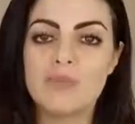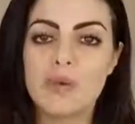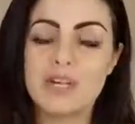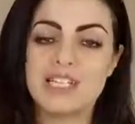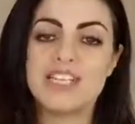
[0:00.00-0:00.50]

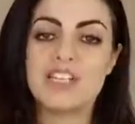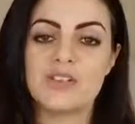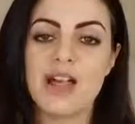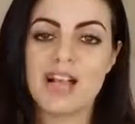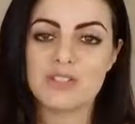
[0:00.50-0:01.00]
important to
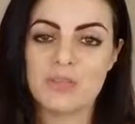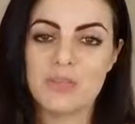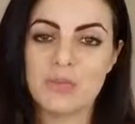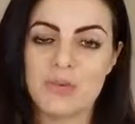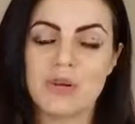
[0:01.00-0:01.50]
interact with
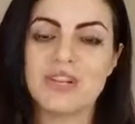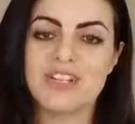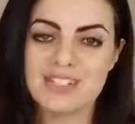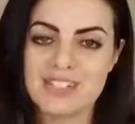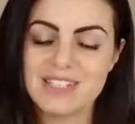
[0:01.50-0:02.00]
your bird
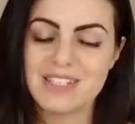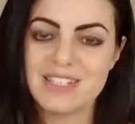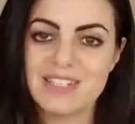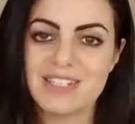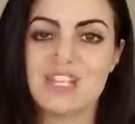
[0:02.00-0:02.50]

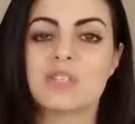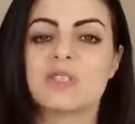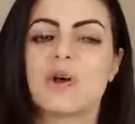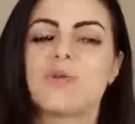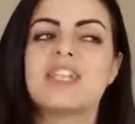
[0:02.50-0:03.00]
consistently
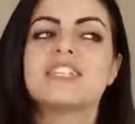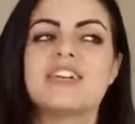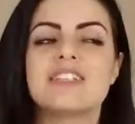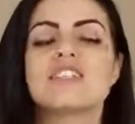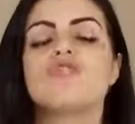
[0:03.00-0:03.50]
so he
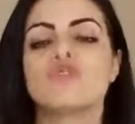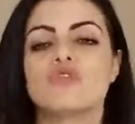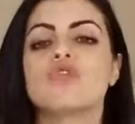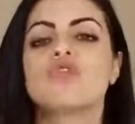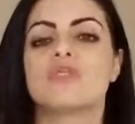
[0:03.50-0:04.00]
doesn't
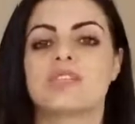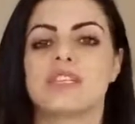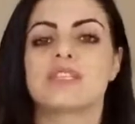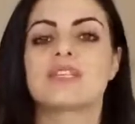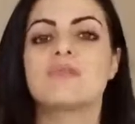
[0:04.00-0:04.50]
lose
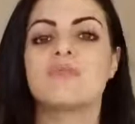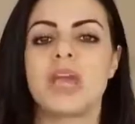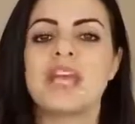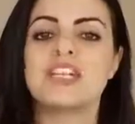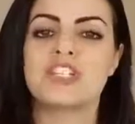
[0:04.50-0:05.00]
his
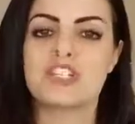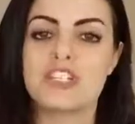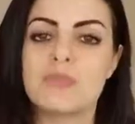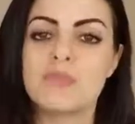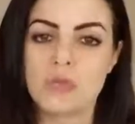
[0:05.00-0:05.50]

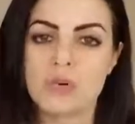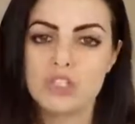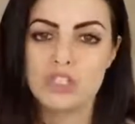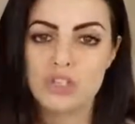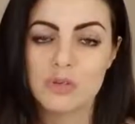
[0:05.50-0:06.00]
companionship
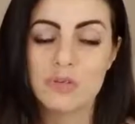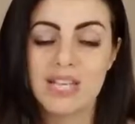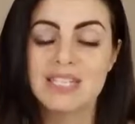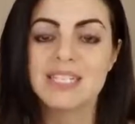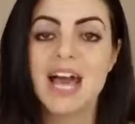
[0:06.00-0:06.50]
towards you,
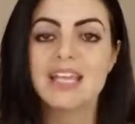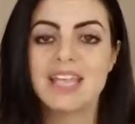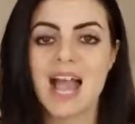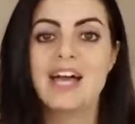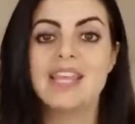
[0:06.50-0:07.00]
because that
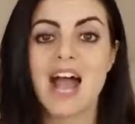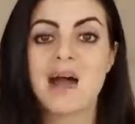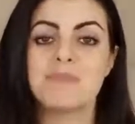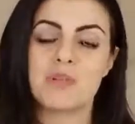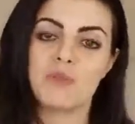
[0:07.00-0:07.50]
can
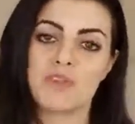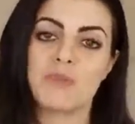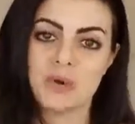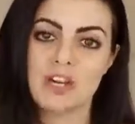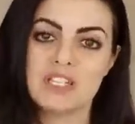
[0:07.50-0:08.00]
happen
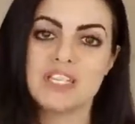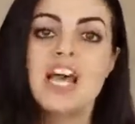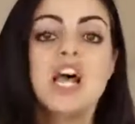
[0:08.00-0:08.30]
with birds.